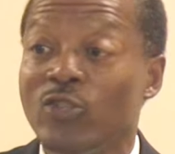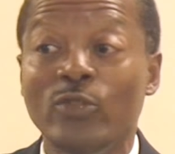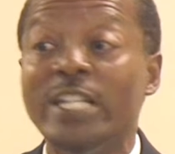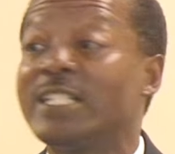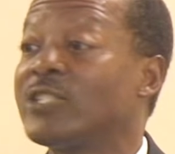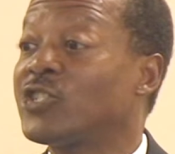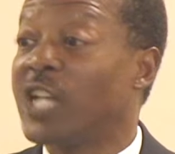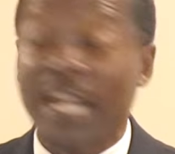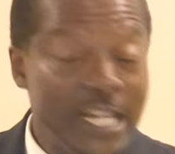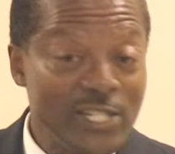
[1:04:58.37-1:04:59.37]
you need to
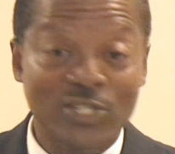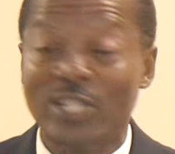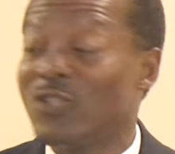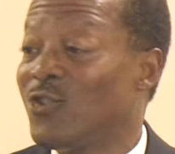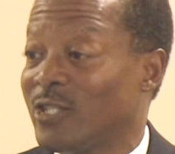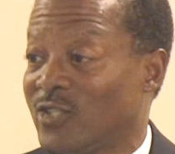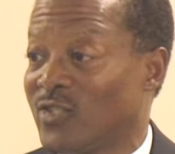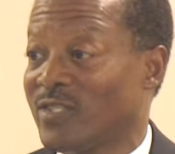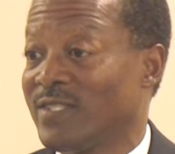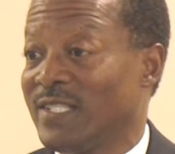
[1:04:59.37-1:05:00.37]
change the
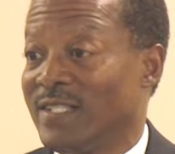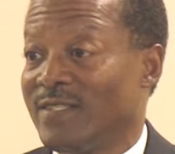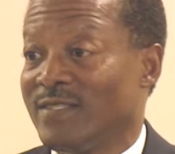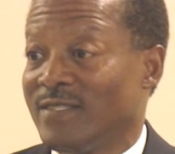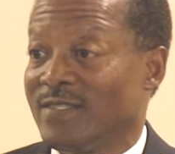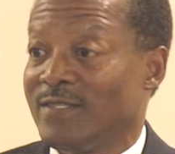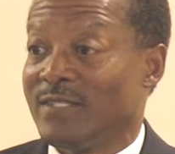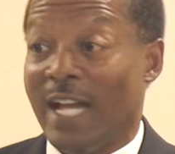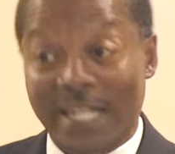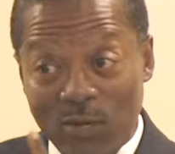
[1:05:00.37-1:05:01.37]
thoughts
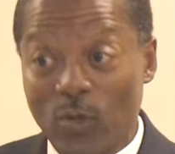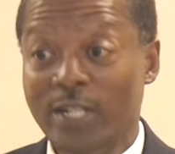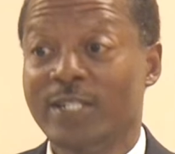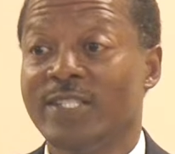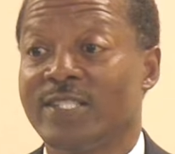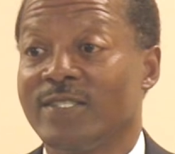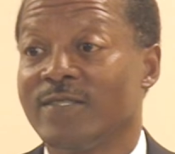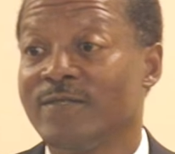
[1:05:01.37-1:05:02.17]
and the words